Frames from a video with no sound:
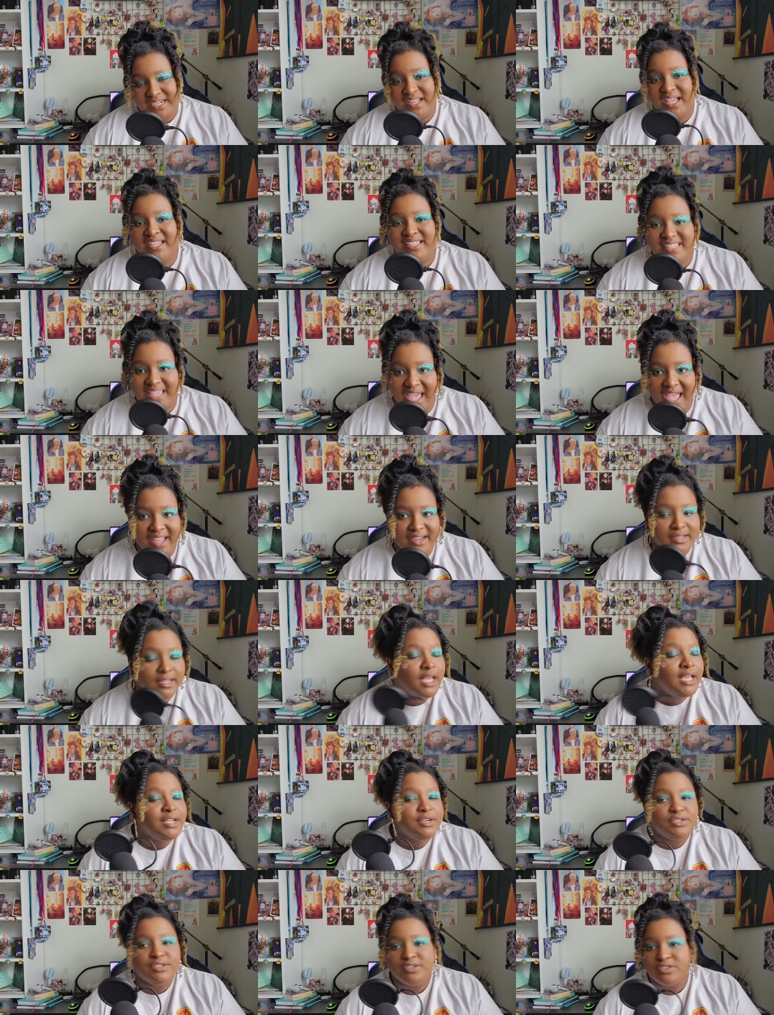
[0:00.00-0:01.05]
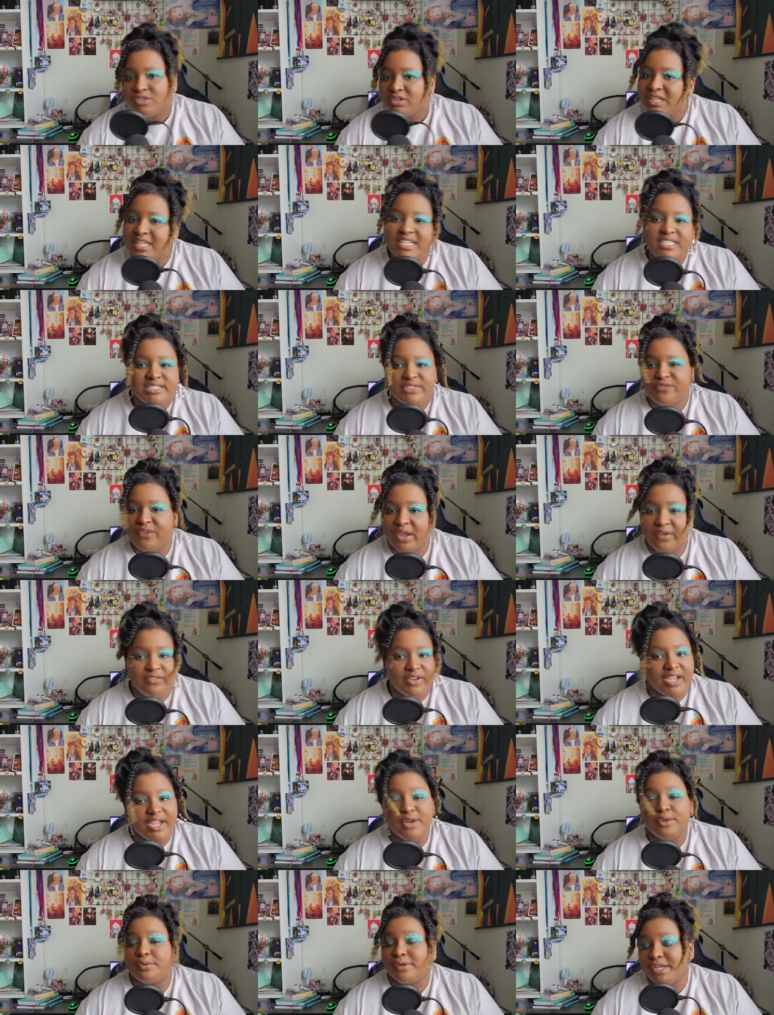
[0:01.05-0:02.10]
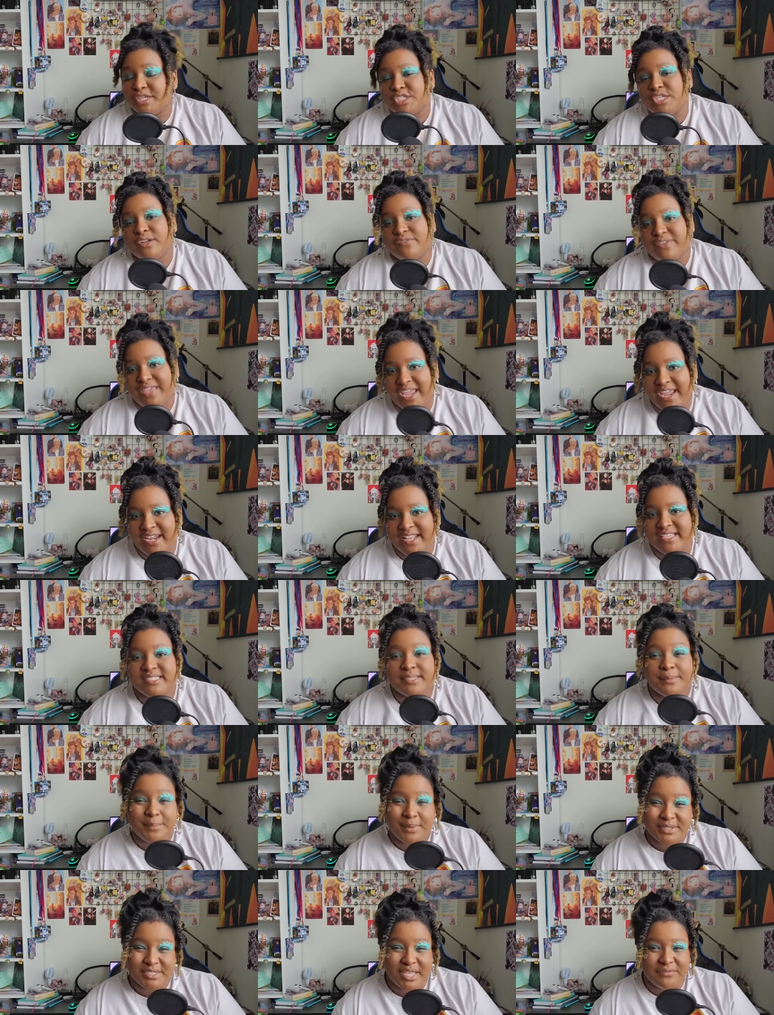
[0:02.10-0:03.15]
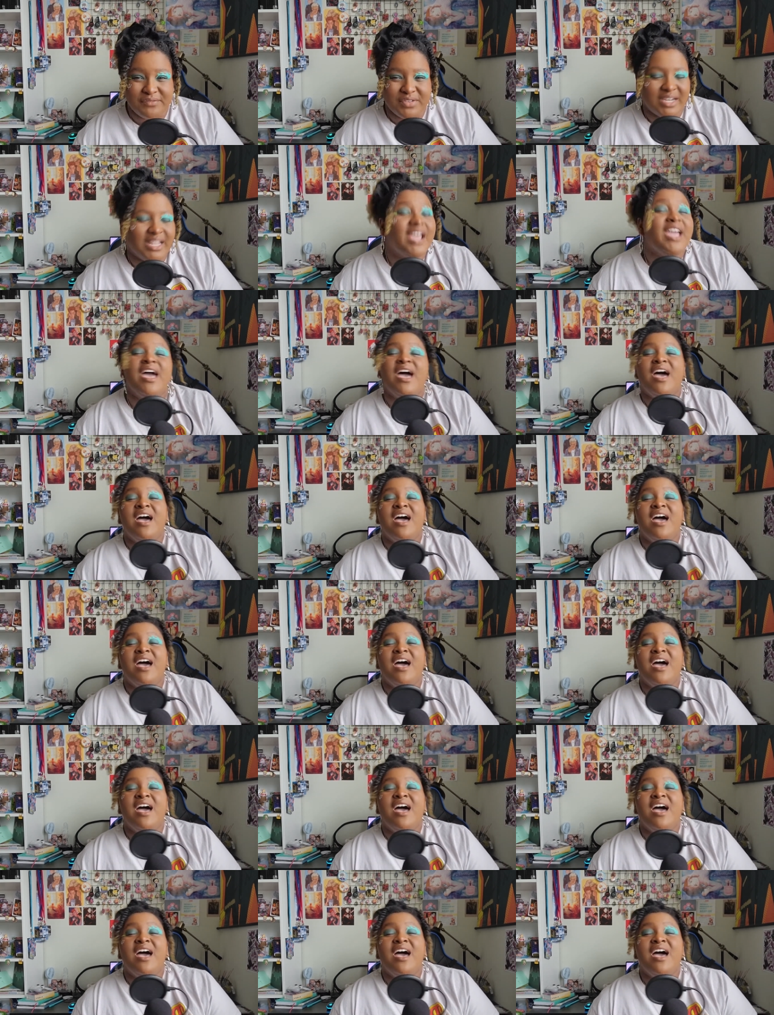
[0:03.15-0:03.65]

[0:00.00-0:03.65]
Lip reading: Again, least favorite iteration of Hades and Persephone.